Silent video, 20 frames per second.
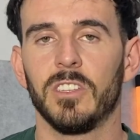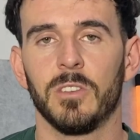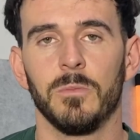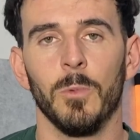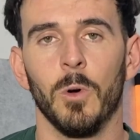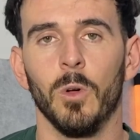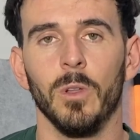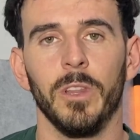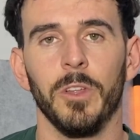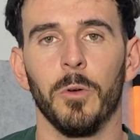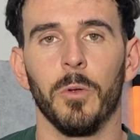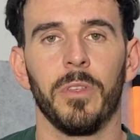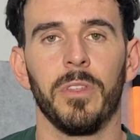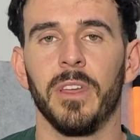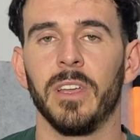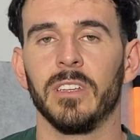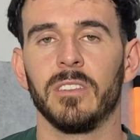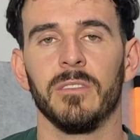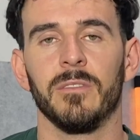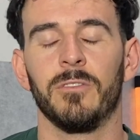small little
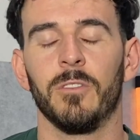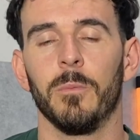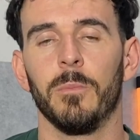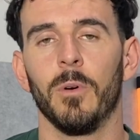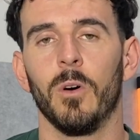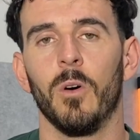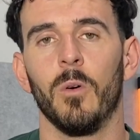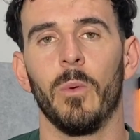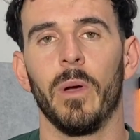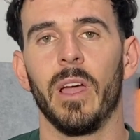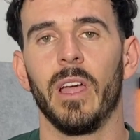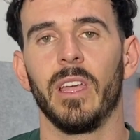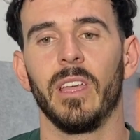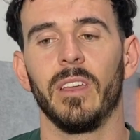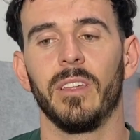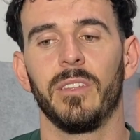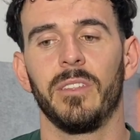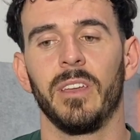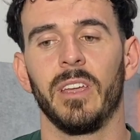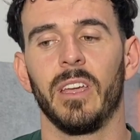things in football where
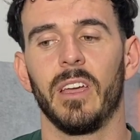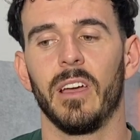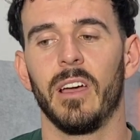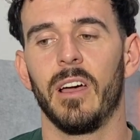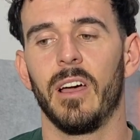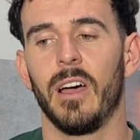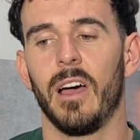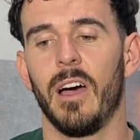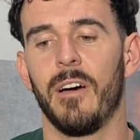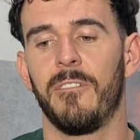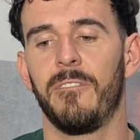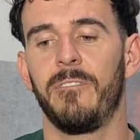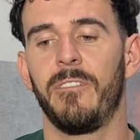you think a